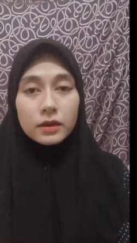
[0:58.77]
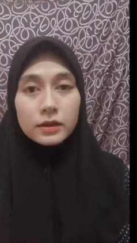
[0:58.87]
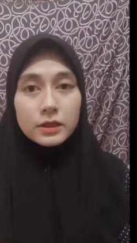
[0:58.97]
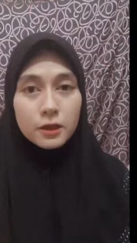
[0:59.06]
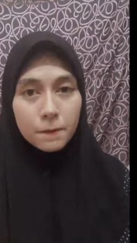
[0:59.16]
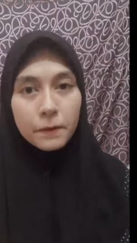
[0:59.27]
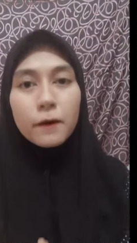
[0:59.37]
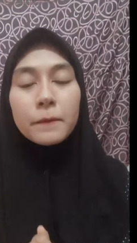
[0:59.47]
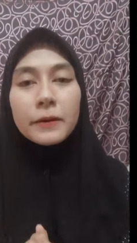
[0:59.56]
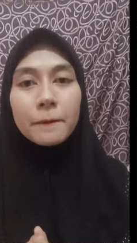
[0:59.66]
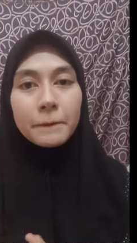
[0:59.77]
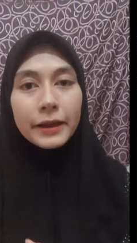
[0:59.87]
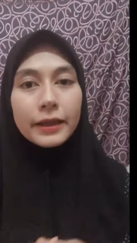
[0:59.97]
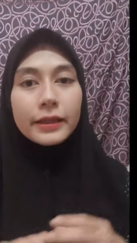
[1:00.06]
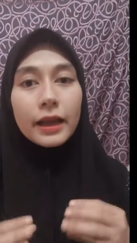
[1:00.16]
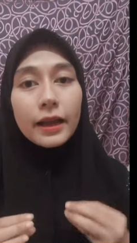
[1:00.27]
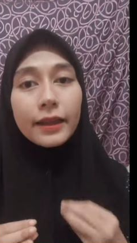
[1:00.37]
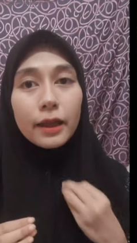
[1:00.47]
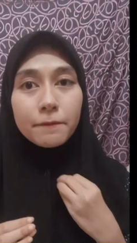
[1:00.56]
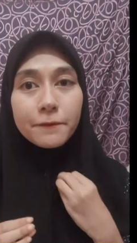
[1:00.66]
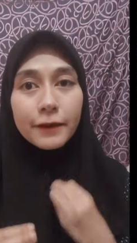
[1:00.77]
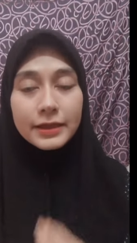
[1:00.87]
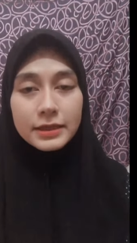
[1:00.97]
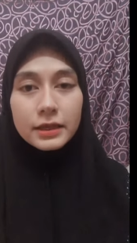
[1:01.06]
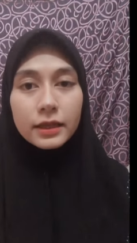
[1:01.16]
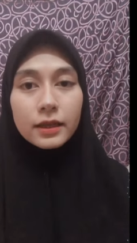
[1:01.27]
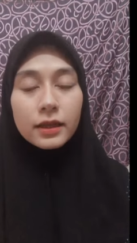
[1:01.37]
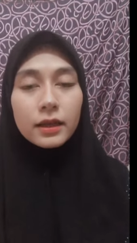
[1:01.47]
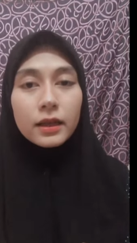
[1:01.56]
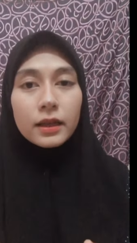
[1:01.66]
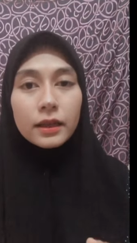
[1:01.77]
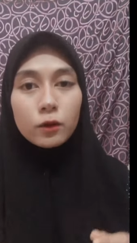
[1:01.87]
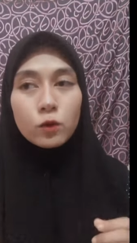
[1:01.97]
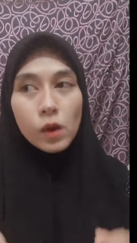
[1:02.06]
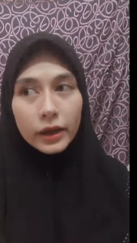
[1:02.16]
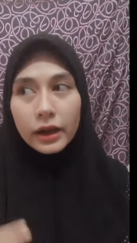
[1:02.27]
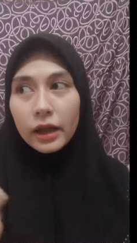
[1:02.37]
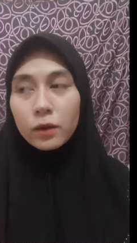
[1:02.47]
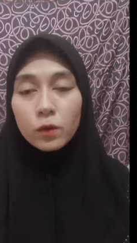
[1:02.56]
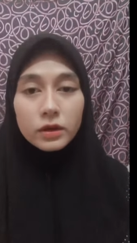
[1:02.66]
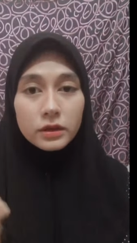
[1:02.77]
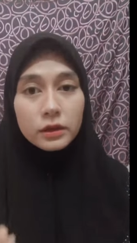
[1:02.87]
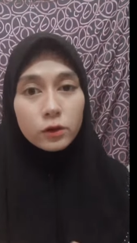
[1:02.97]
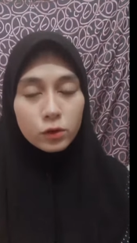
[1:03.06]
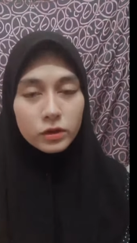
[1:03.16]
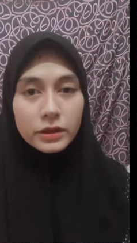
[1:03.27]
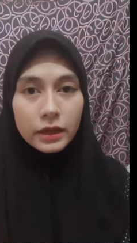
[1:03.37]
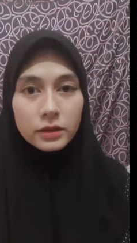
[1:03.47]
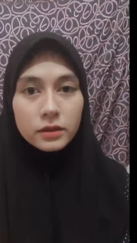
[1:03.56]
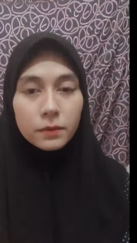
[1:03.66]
The problem that I am facing while I was in USAS